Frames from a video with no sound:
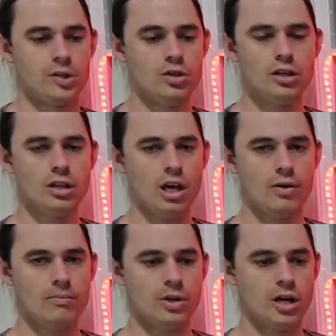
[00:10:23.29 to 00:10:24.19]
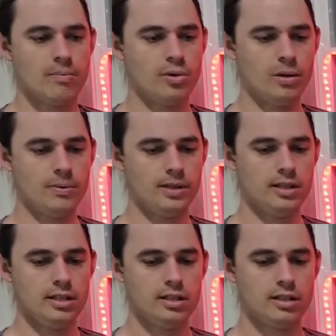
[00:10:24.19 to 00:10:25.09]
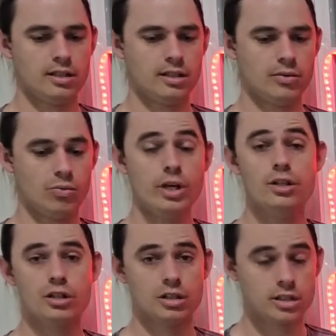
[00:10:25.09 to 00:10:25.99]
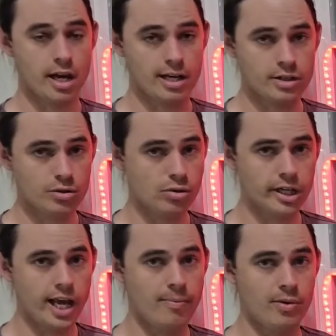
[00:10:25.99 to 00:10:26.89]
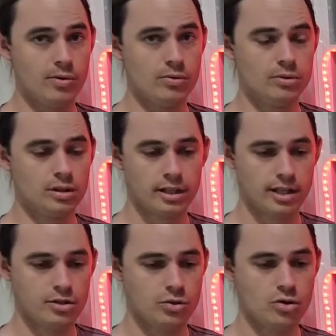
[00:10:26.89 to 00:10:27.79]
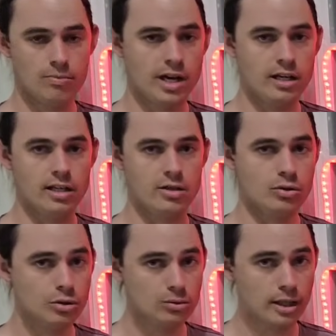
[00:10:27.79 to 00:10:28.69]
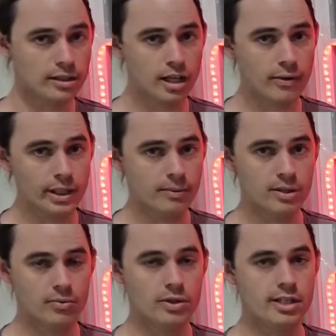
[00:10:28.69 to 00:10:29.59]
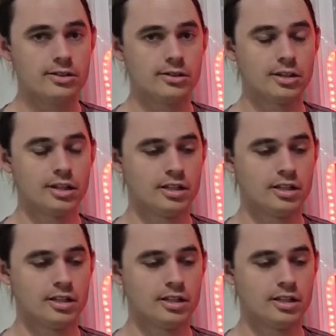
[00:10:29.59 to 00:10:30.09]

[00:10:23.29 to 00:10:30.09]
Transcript: you can go and buy a property which takes your capital, like it's your money, you're the one going in with the risk,